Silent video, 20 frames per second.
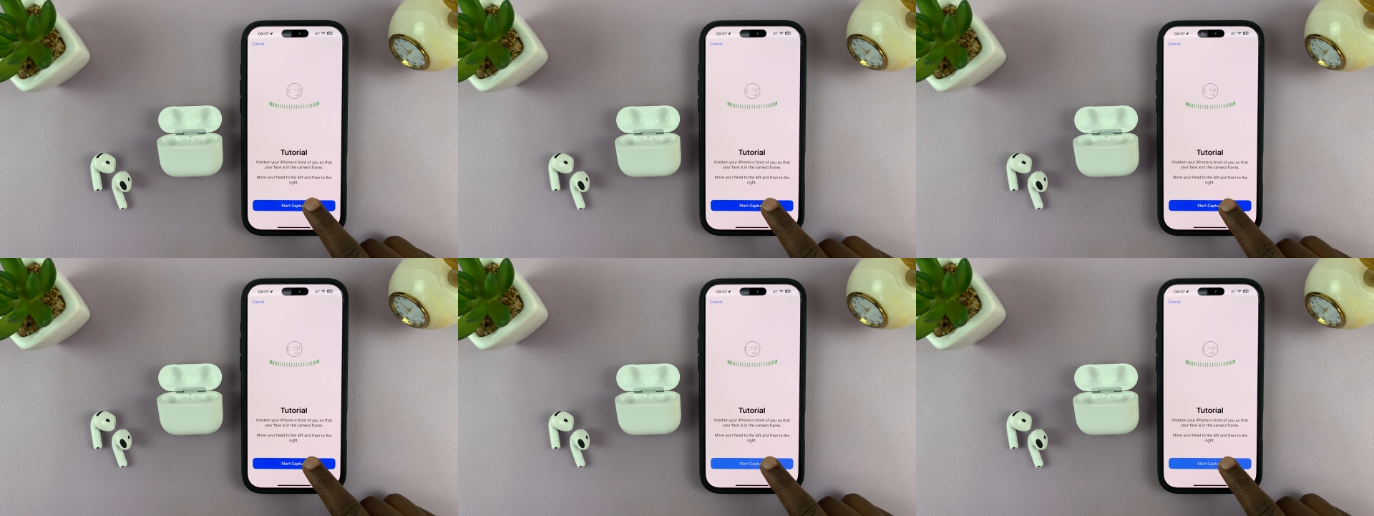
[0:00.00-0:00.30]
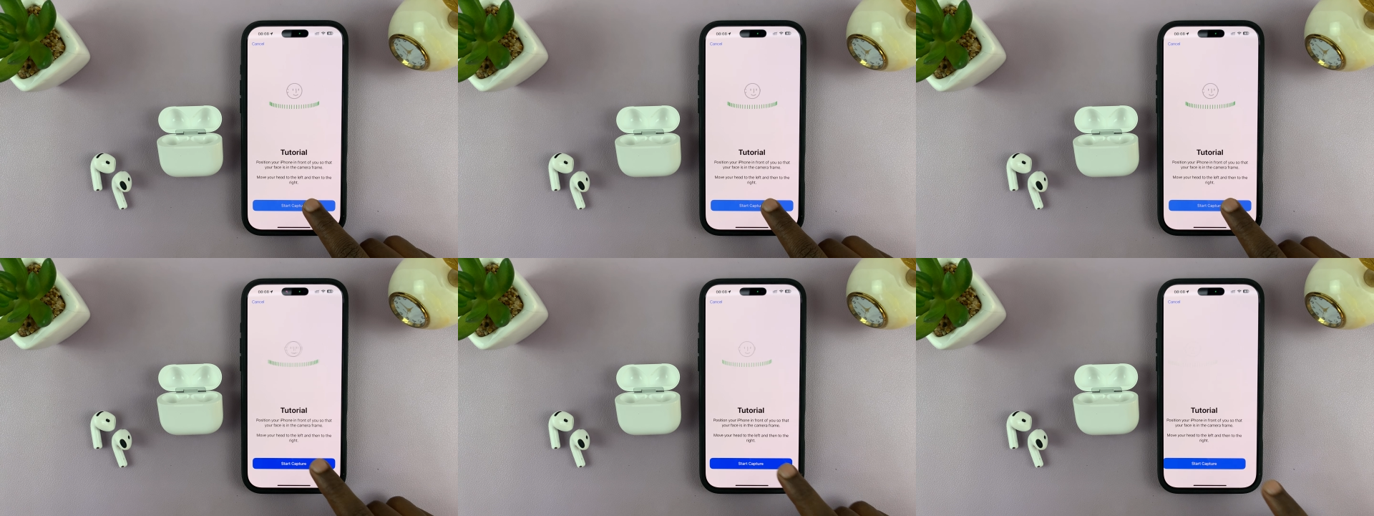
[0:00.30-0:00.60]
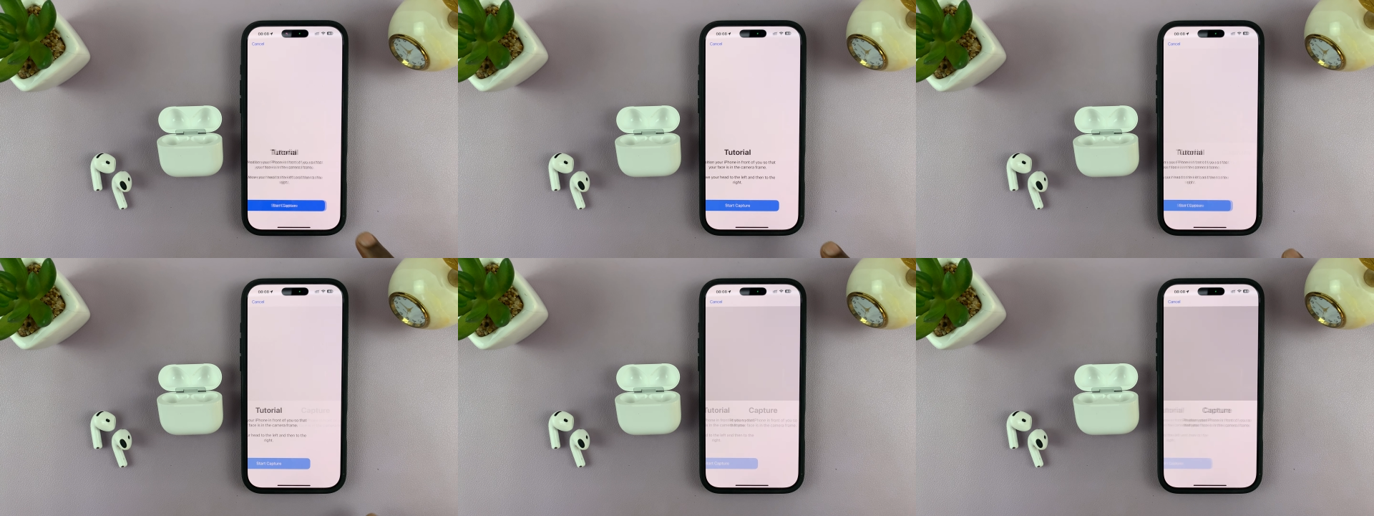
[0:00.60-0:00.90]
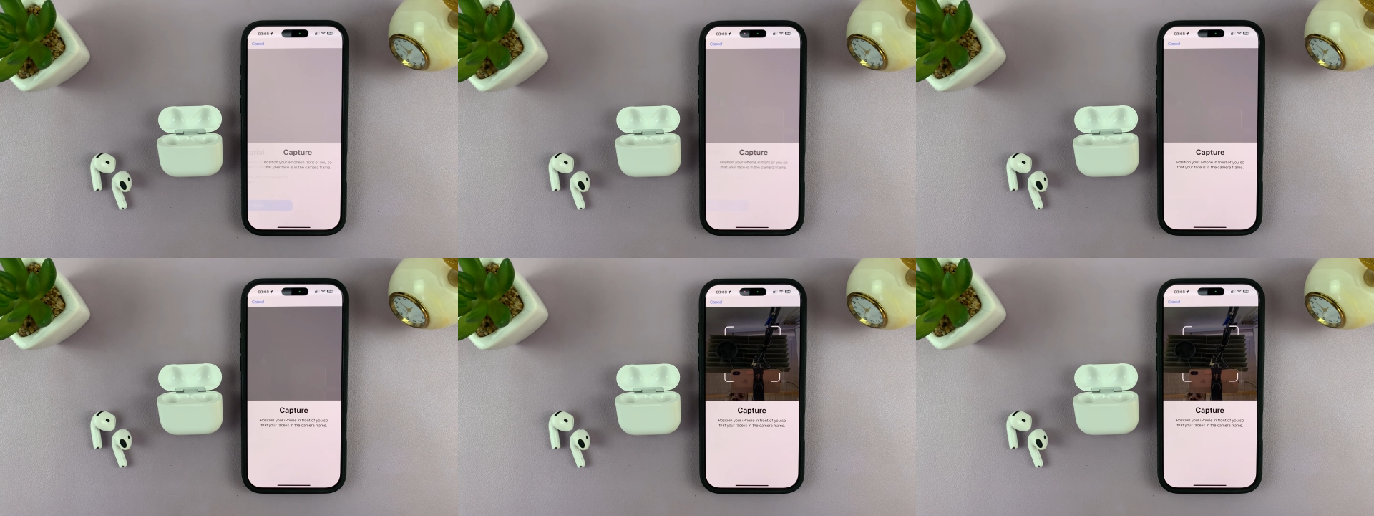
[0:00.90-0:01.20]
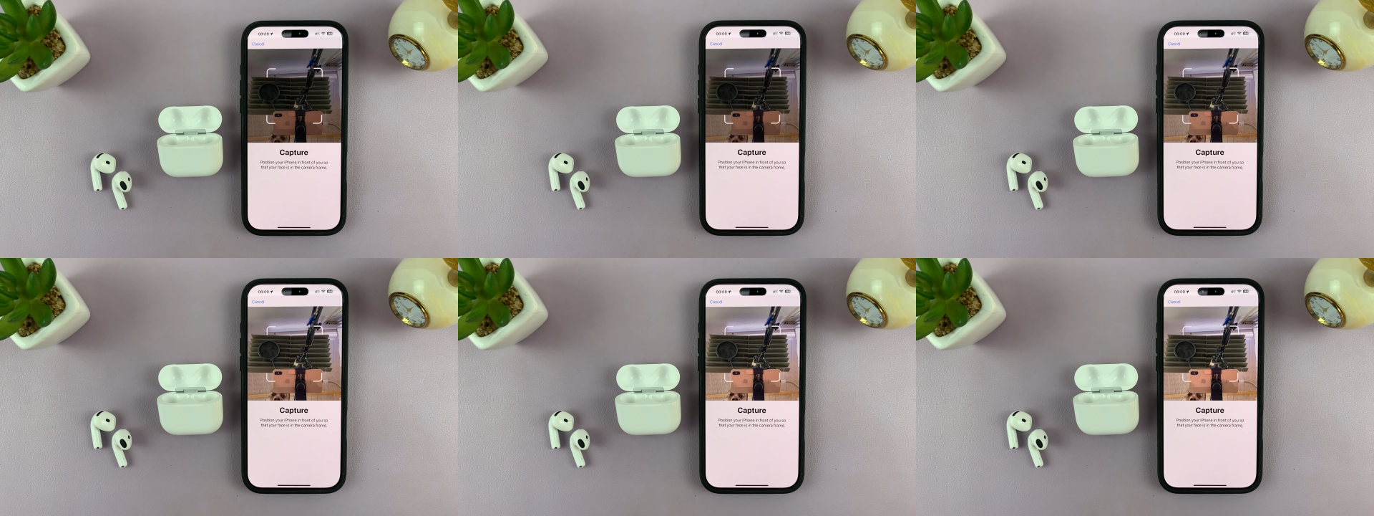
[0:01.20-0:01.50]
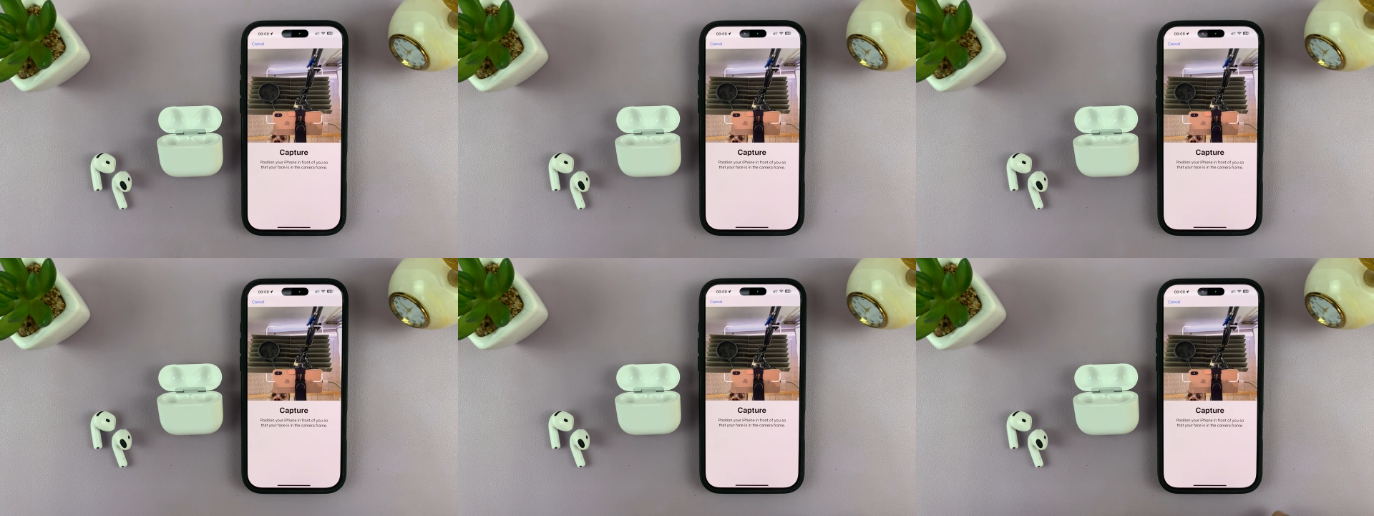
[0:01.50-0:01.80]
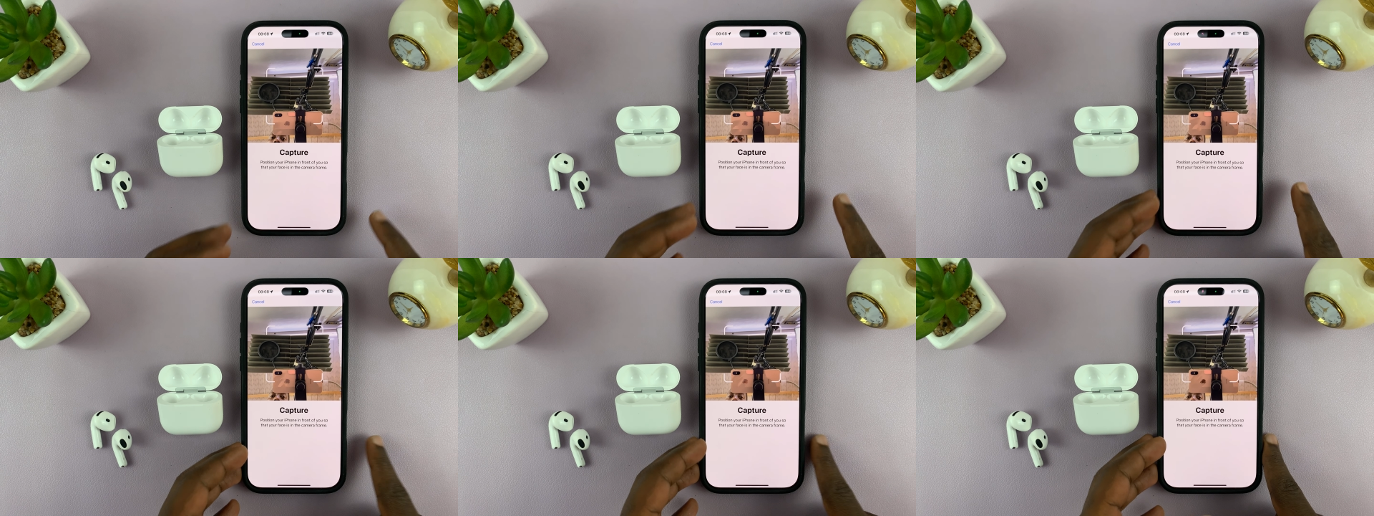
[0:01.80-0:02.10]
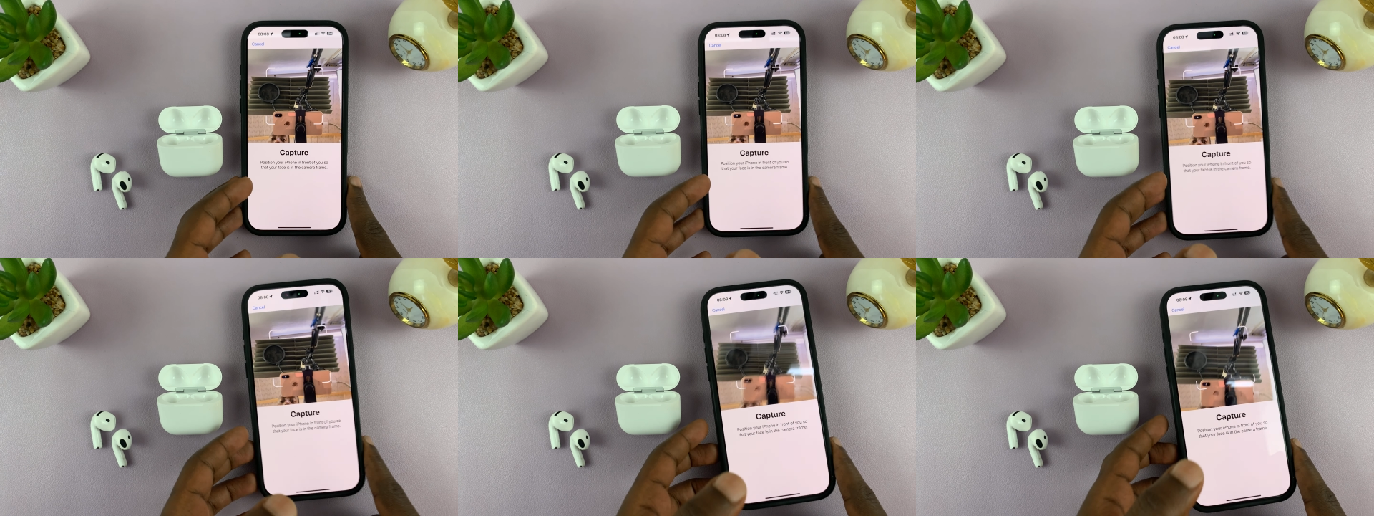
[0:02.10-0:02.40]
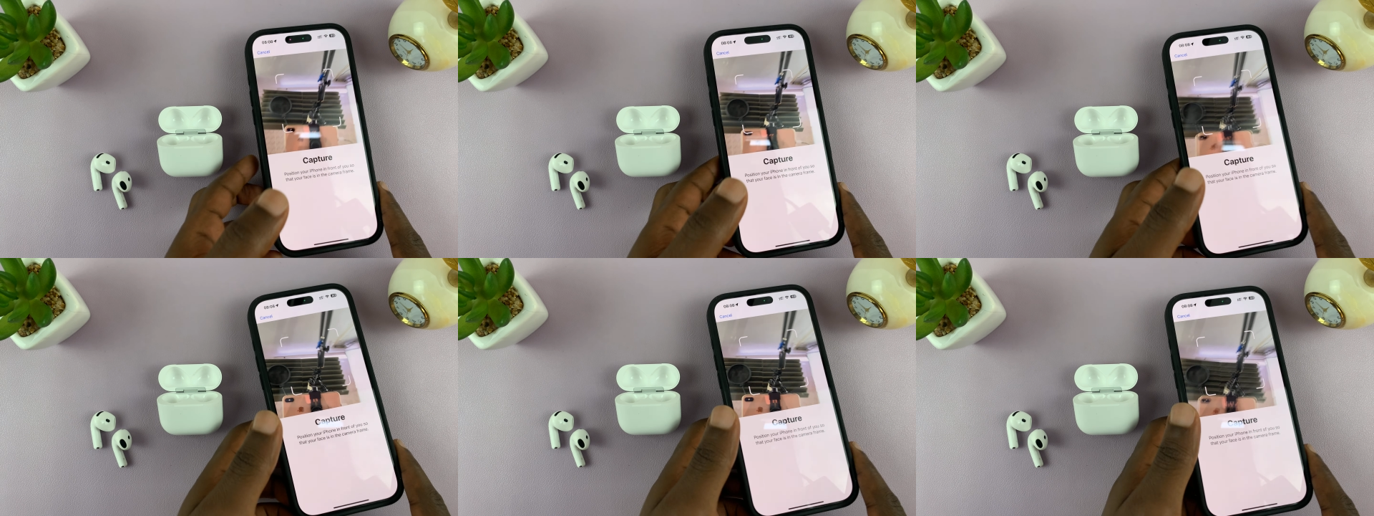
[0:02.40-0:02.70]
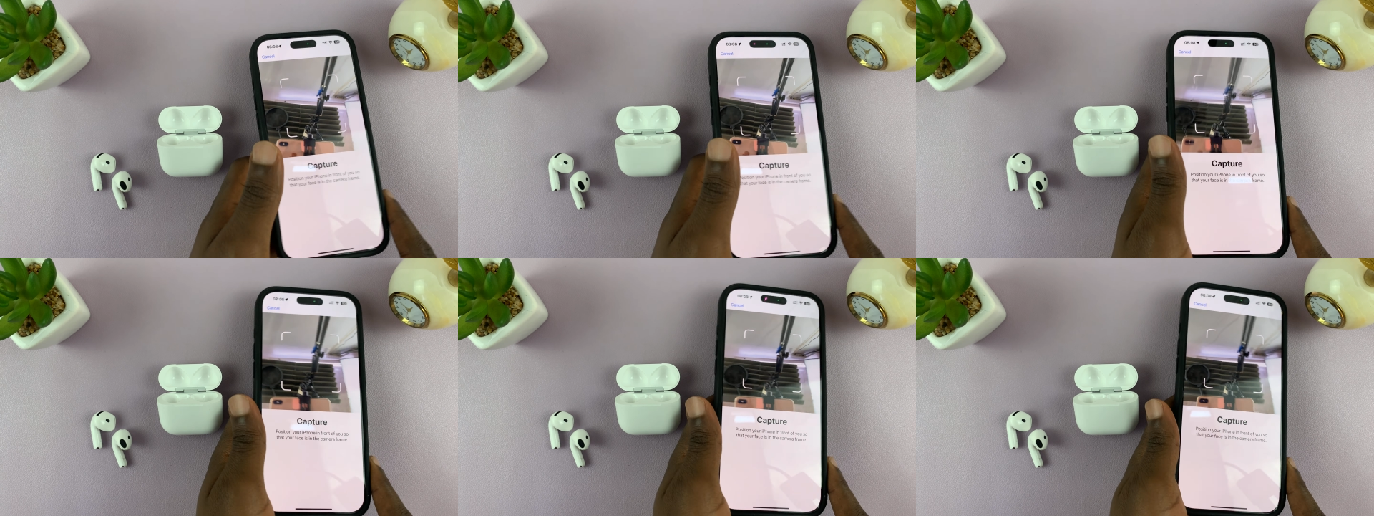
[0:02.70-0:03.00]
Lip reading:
[unreadable: no face in view]